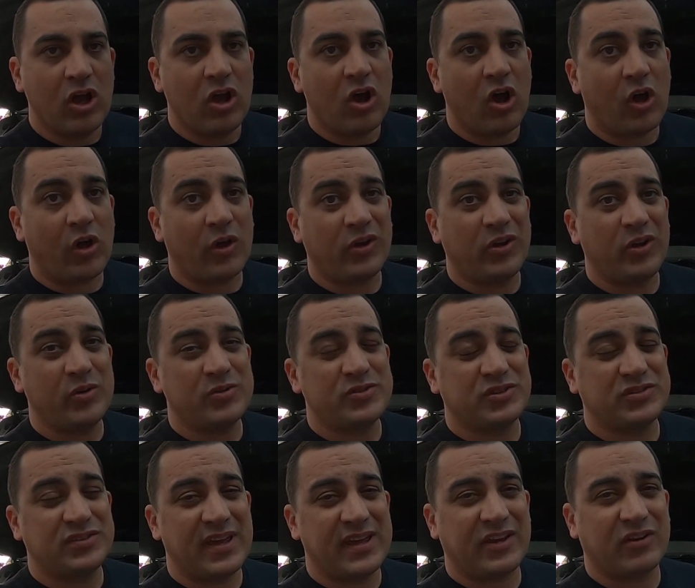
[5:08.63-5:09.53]
All you do is
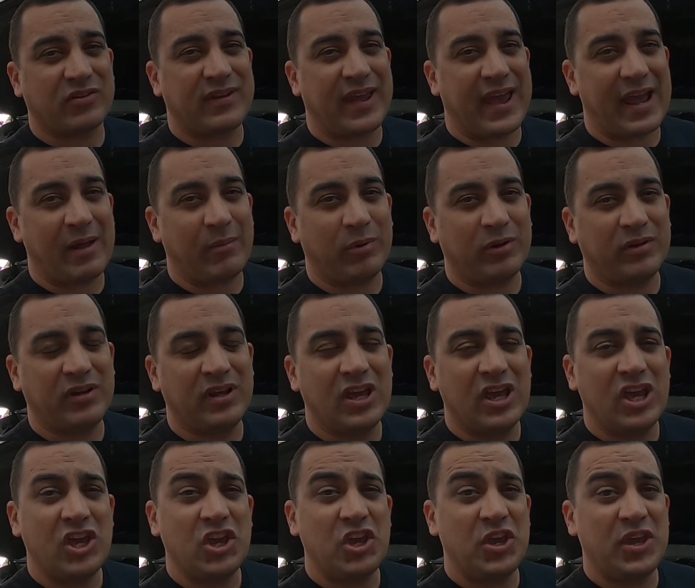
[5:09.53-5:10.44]
you take your tablet,
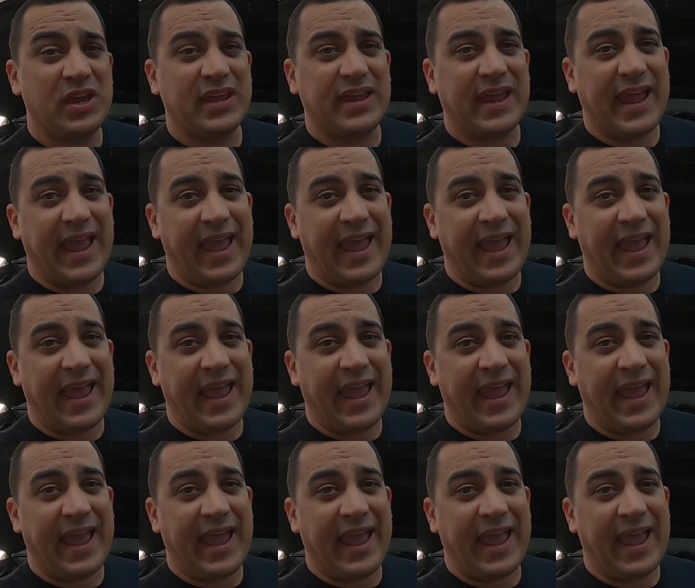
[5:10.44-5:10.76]
you hit